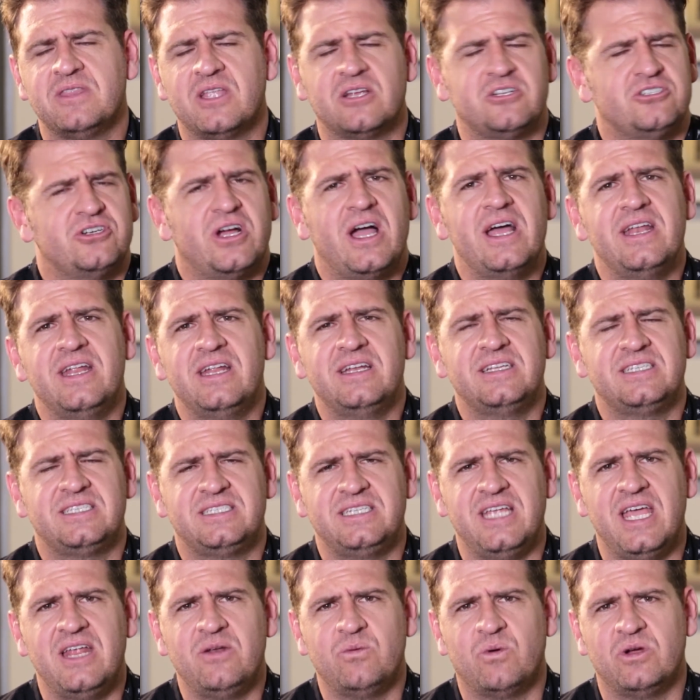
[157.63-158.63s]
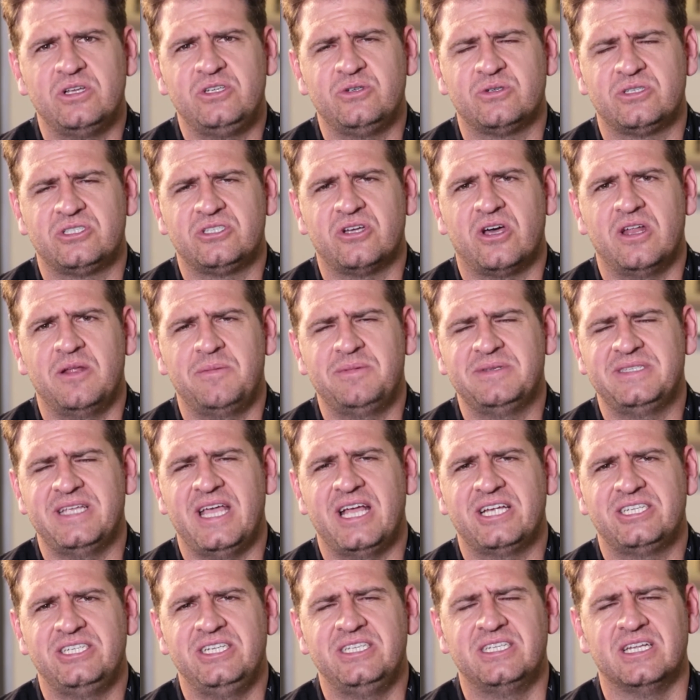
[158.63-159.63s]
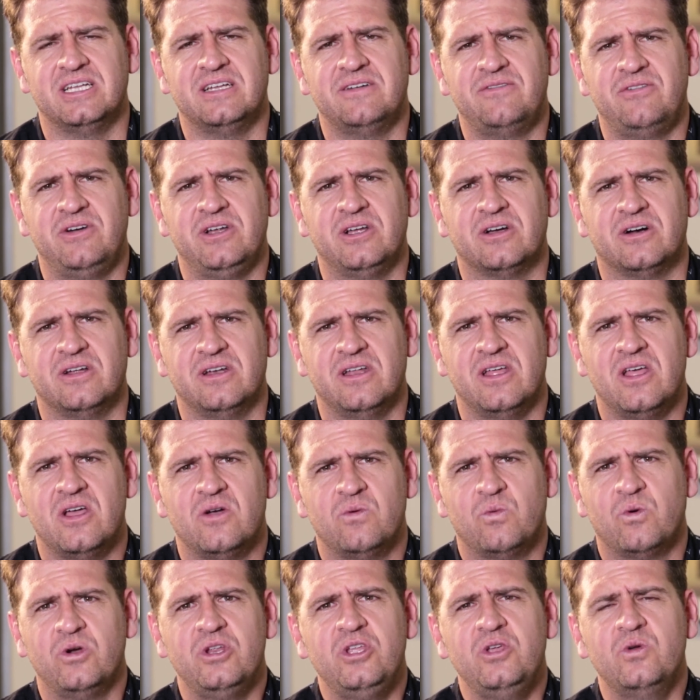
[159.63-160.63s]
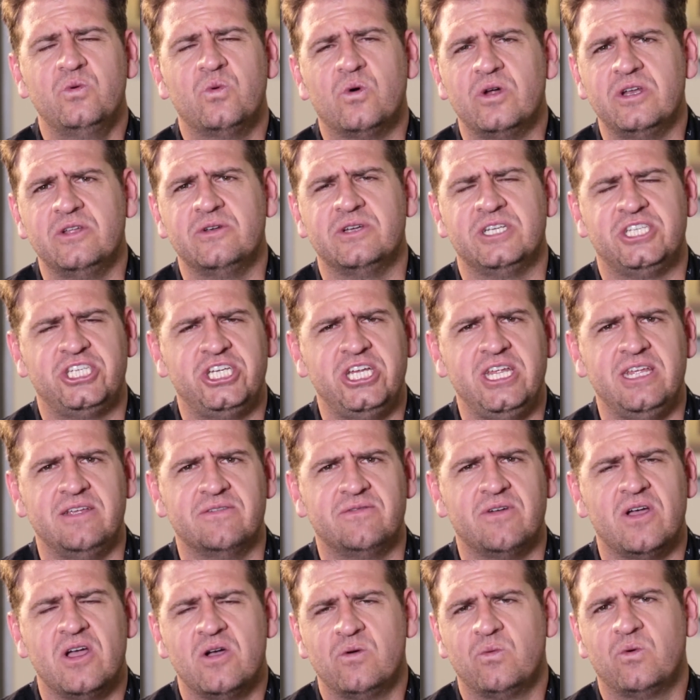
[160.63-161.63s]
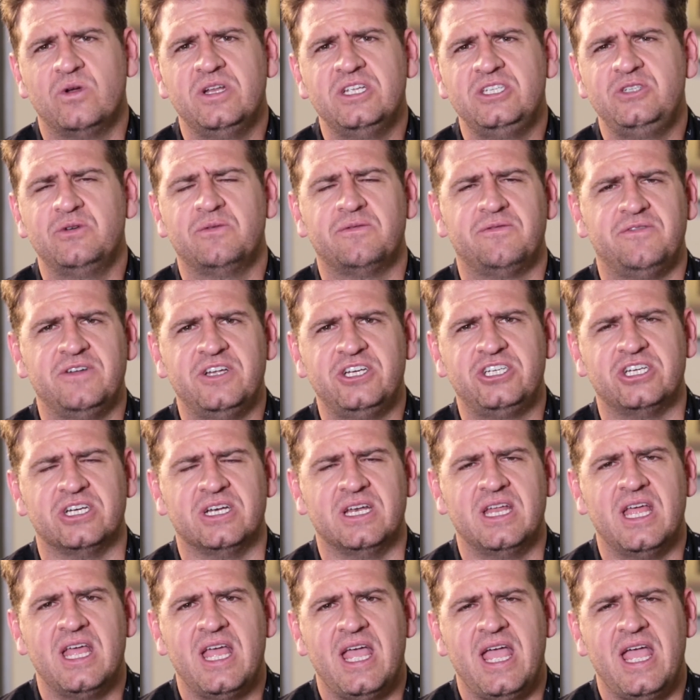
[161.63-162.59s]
Try and understand what your startup is actually delivering on. What do you want to achieve? What is your vision?